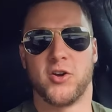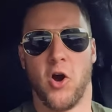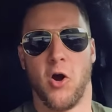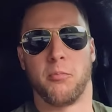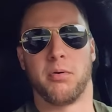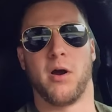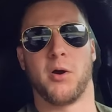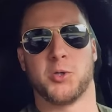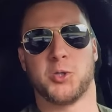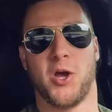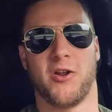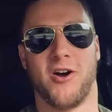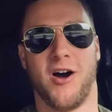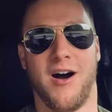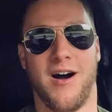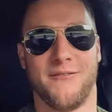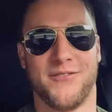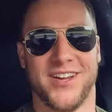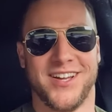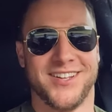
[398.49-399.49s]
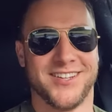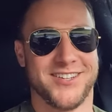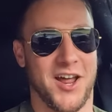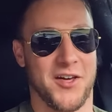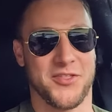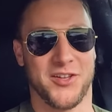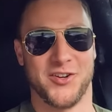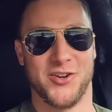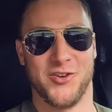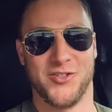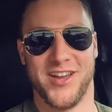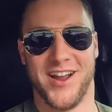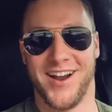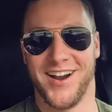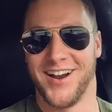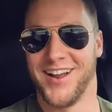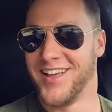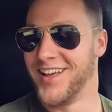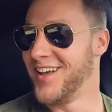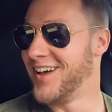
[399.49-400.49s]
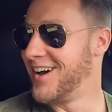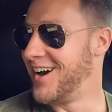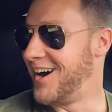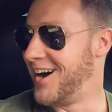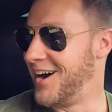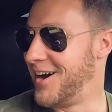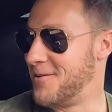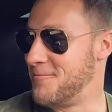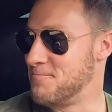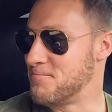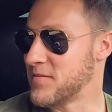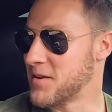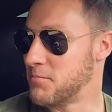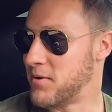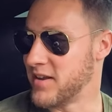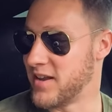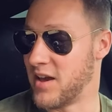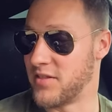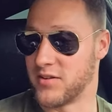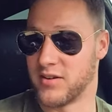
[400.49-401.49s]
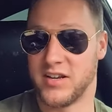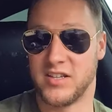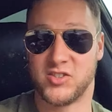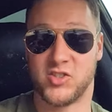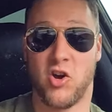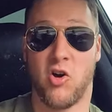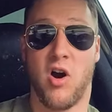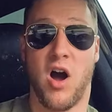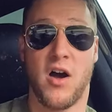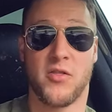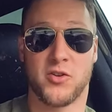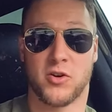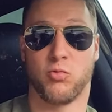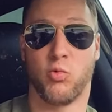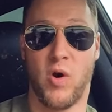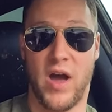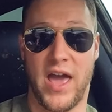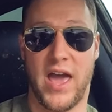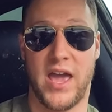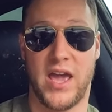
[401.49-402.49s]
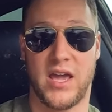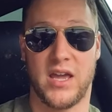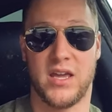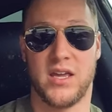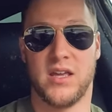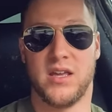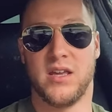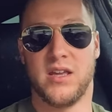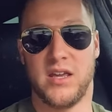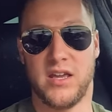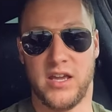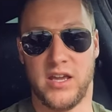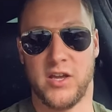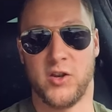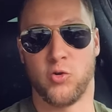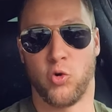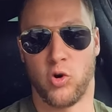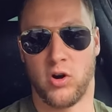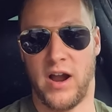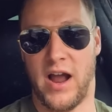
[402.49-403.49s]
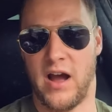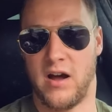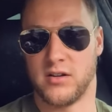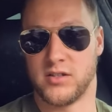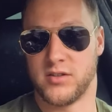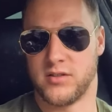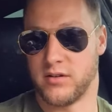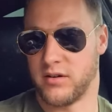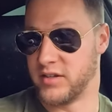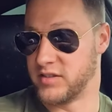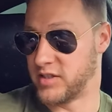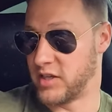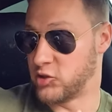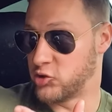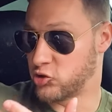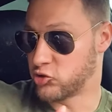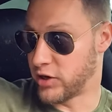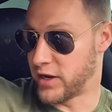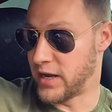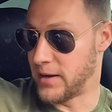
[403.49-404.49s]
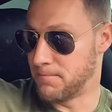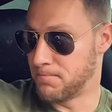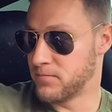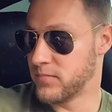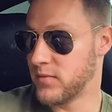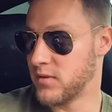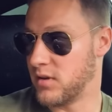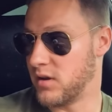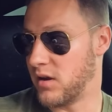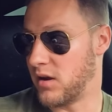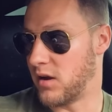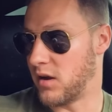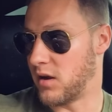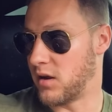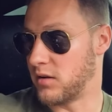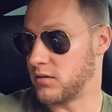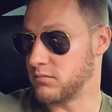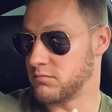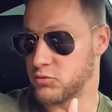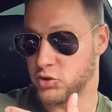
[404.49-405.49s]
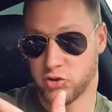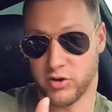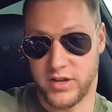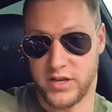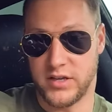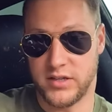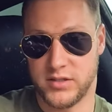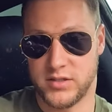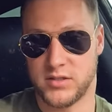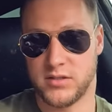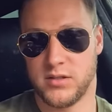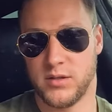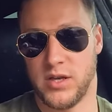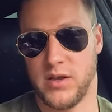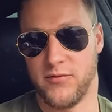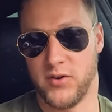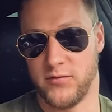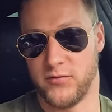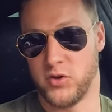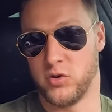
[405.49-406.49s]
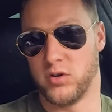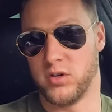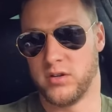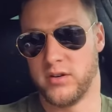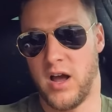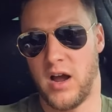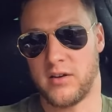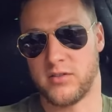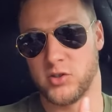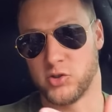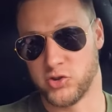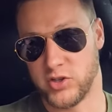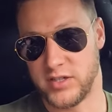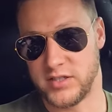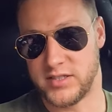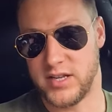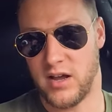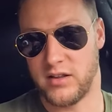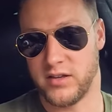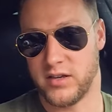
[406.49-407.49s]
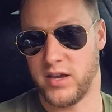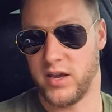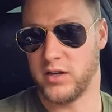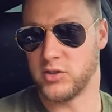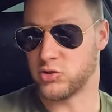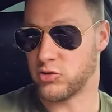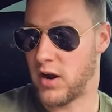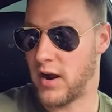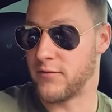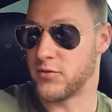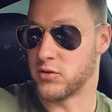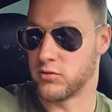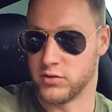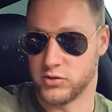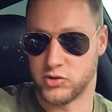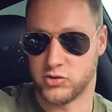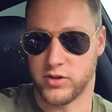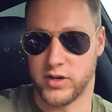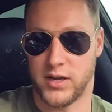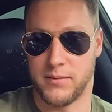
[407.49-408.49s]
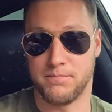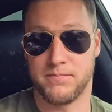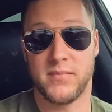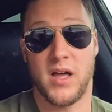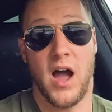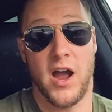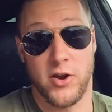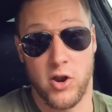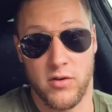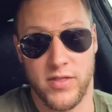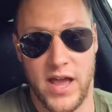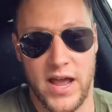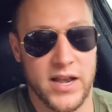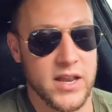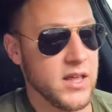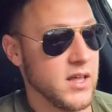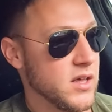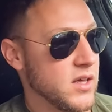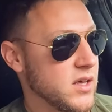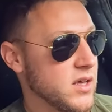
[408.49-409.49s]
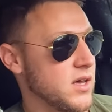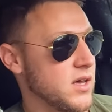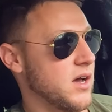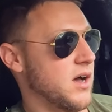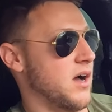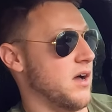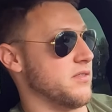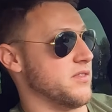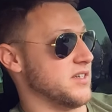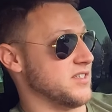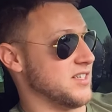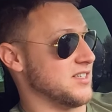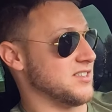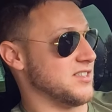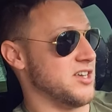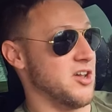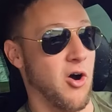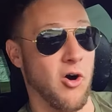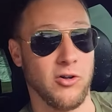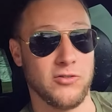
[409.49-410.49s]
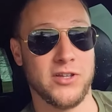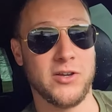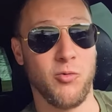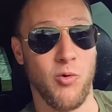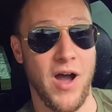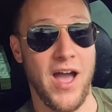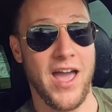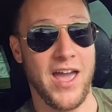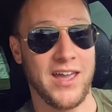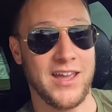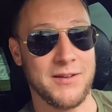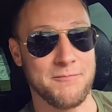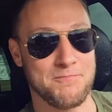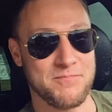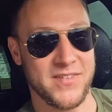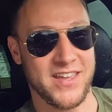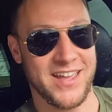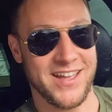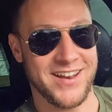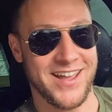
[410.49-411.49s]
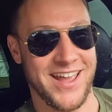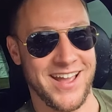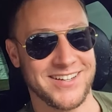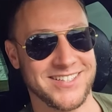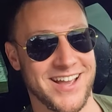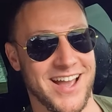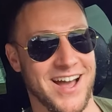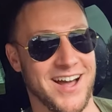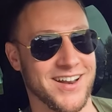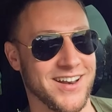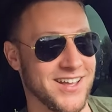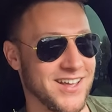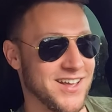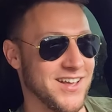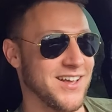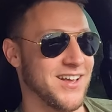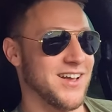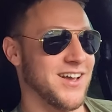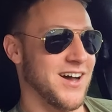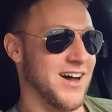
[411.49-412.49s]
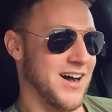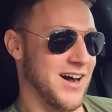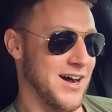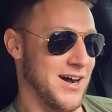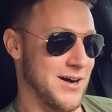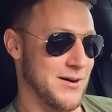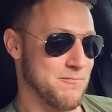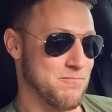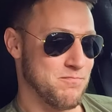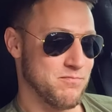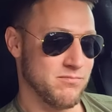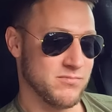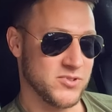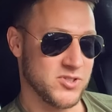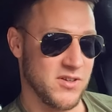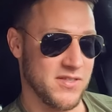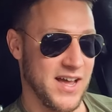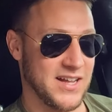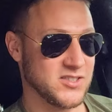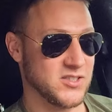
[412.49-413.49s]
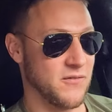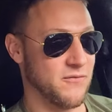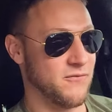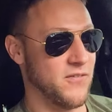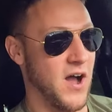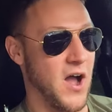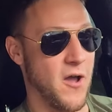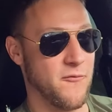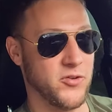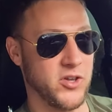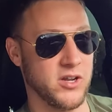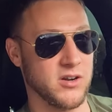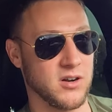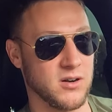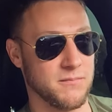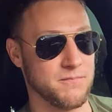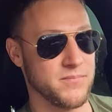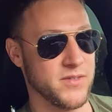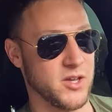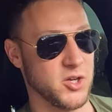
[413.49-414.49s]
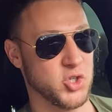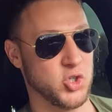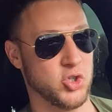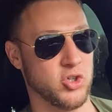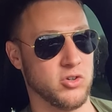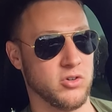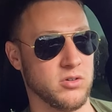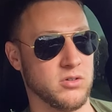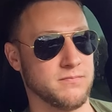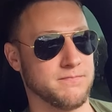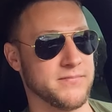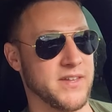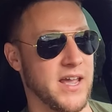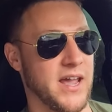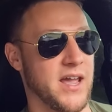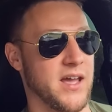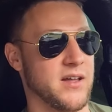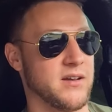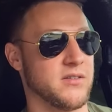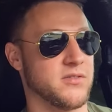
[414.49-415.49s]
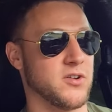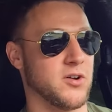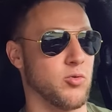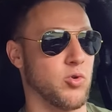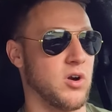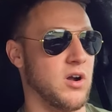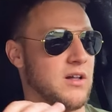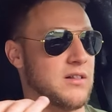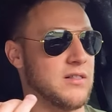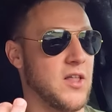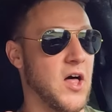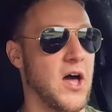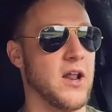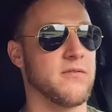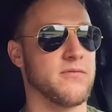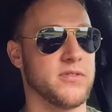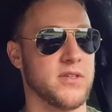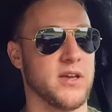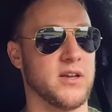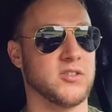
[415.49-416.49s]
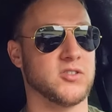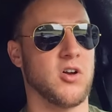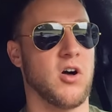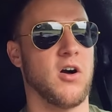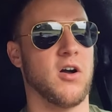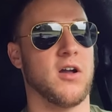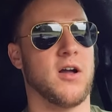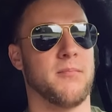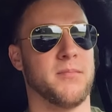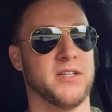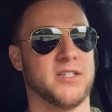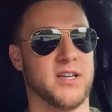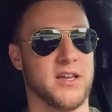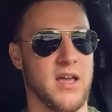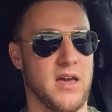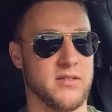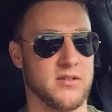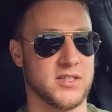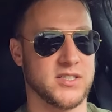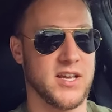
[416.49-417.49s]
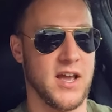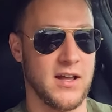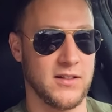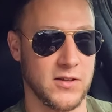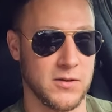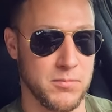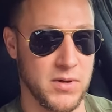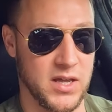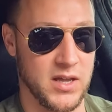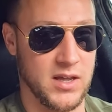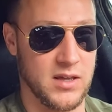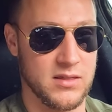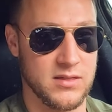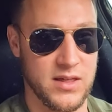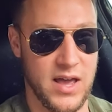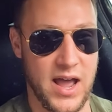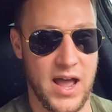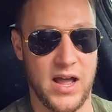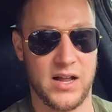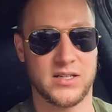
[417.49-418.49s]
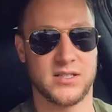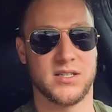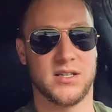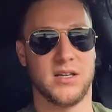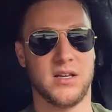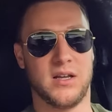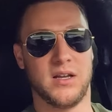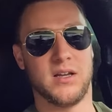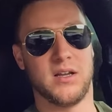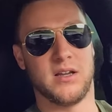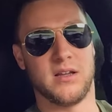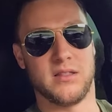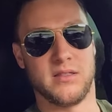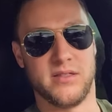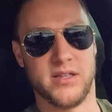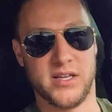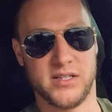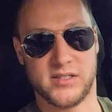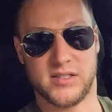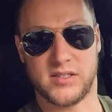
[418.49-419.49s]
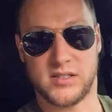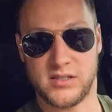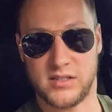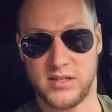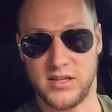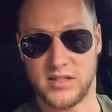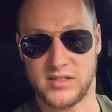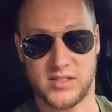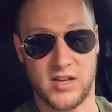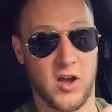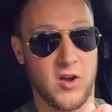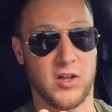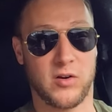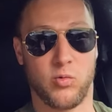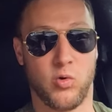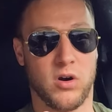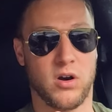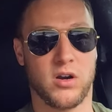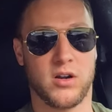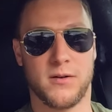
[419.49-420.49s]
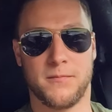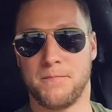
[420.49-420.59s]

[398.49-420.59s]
GoPro shut off. Nothing new there. Um, but yeah, there is no other way in or out. There is a stream, uh, trees. Even if you could knock the trees down, you can't drive through a stream. I know that. Uh, this is the only way in and out. Um, so that's a five year issue. And there were a lot of things all coming together telling me that this is not going to work.